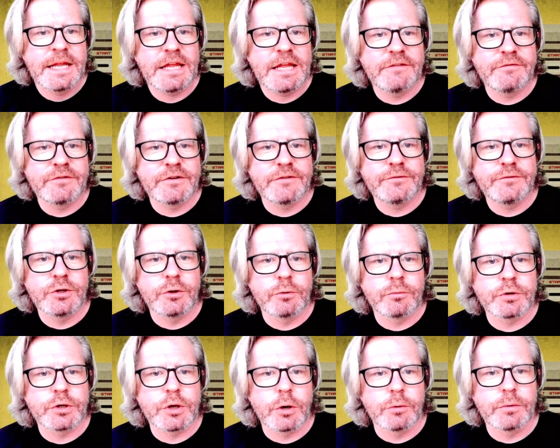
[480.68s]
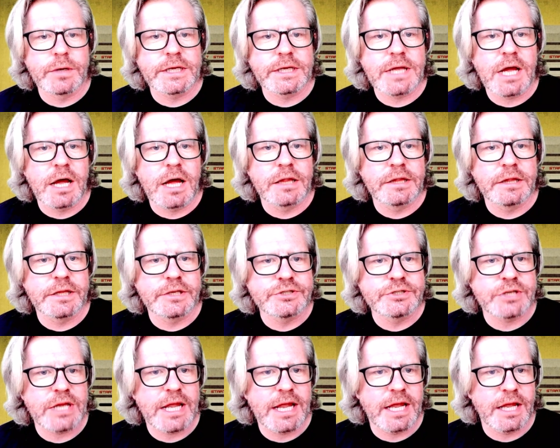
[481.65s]
even if you don't go to
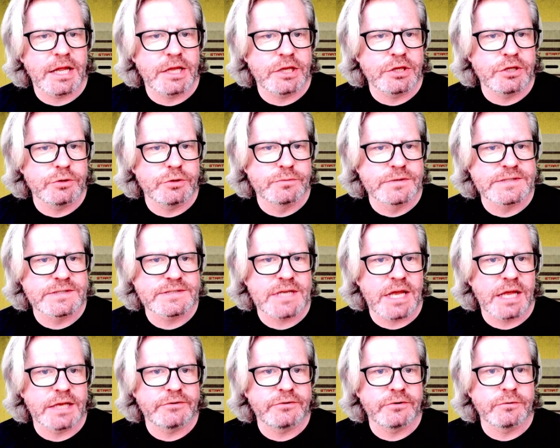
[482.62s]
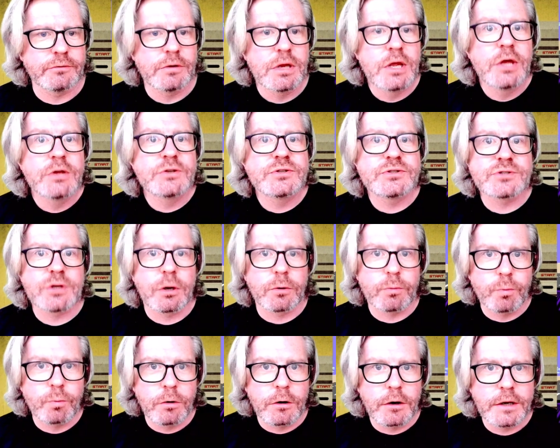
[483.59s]
college and you decide to
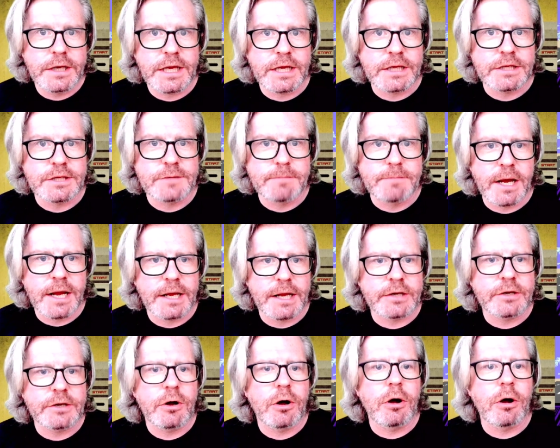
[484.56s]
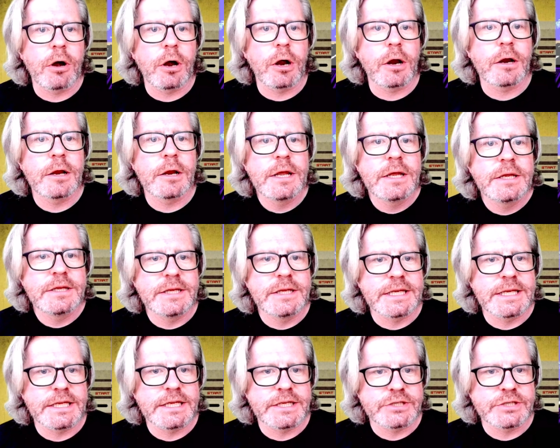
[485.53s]
start working, you buy a car, you
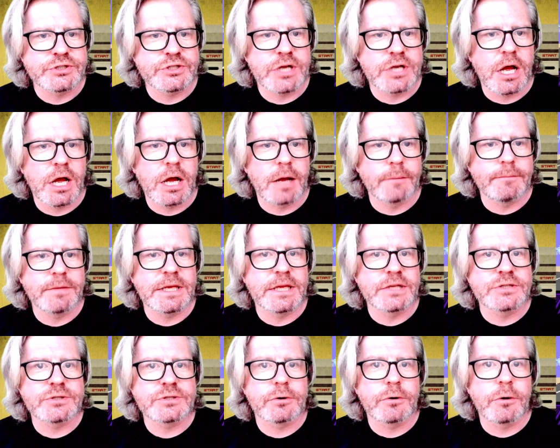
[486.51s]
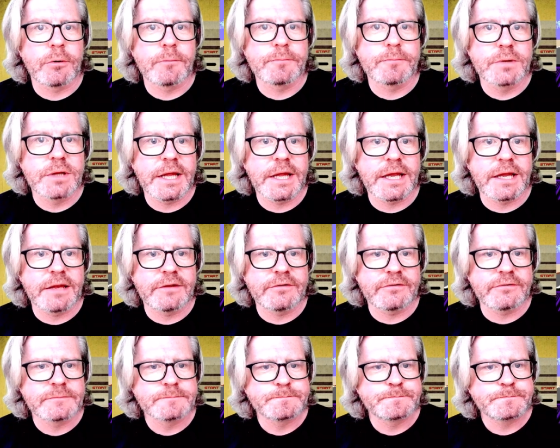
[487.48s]
get a job, you get your own
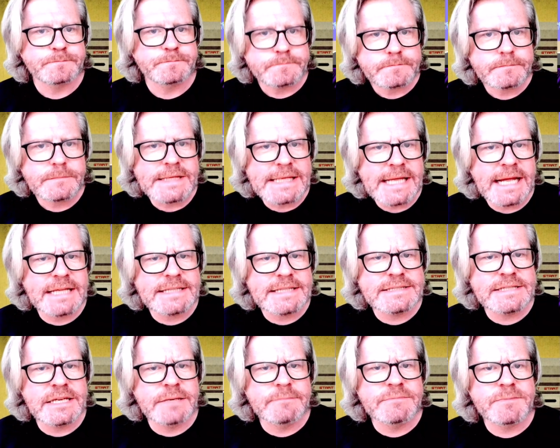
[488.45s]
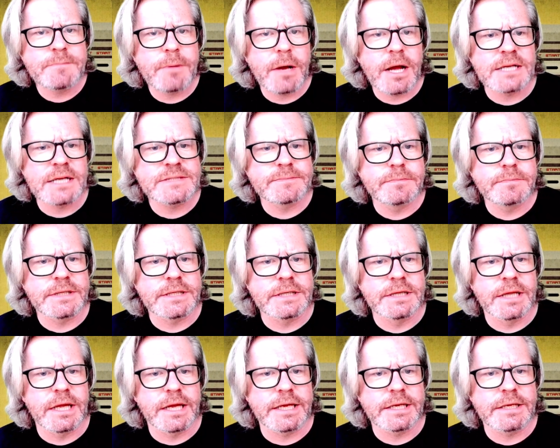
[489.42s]
place, that seems possibly
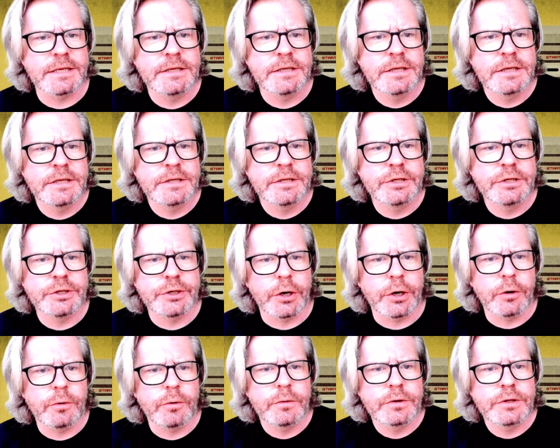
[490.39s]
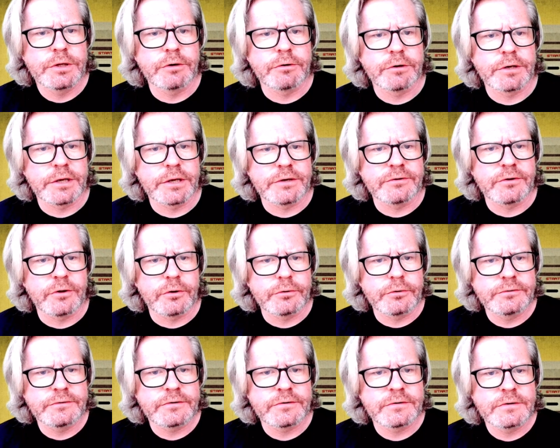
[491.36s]
like, you know, you're an
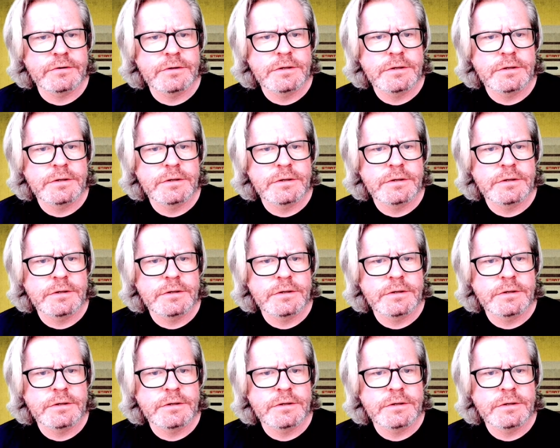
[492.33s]
adult.